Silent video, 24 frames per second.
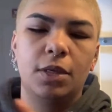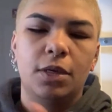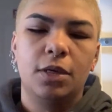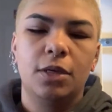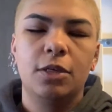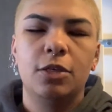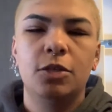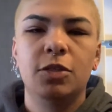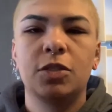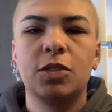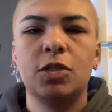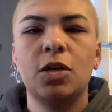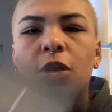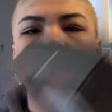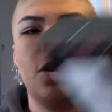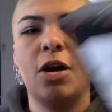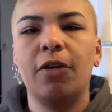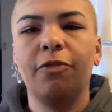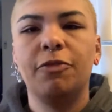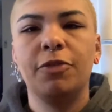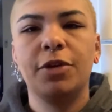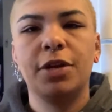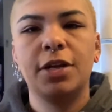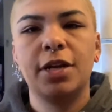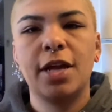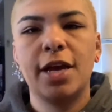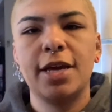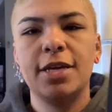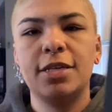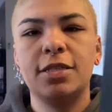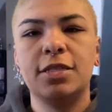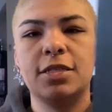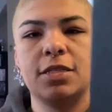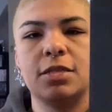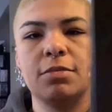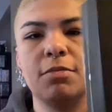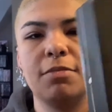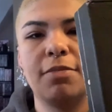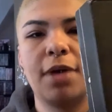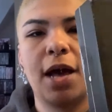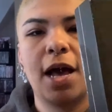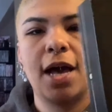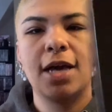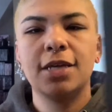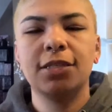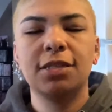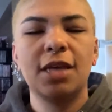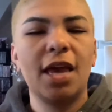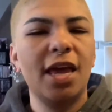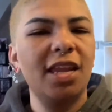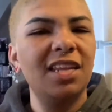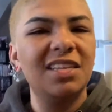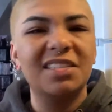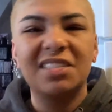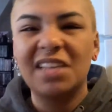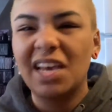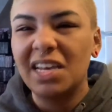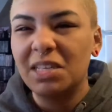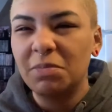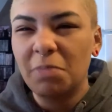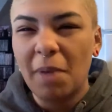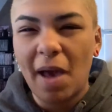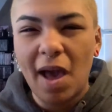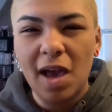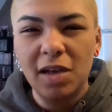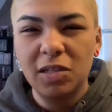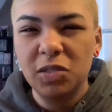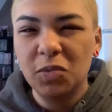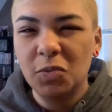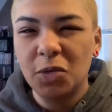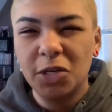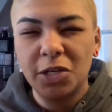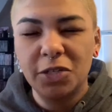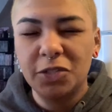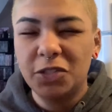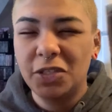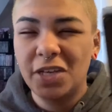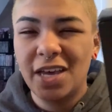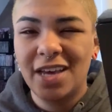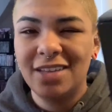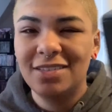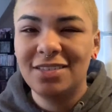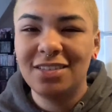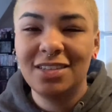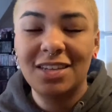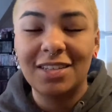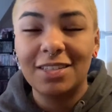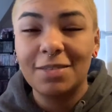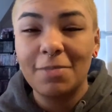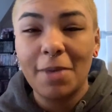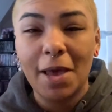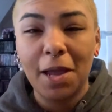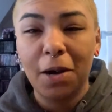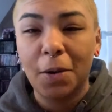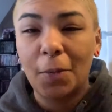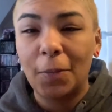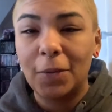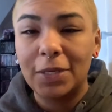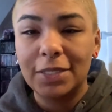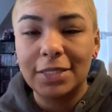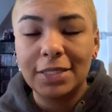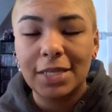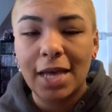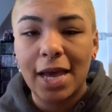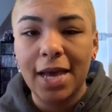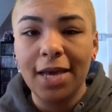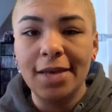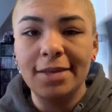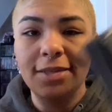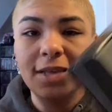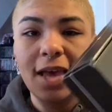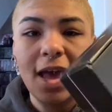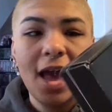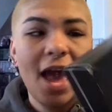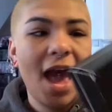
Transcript: You start off with a nice box. Any size box works, you guys. It doesn't matter what size.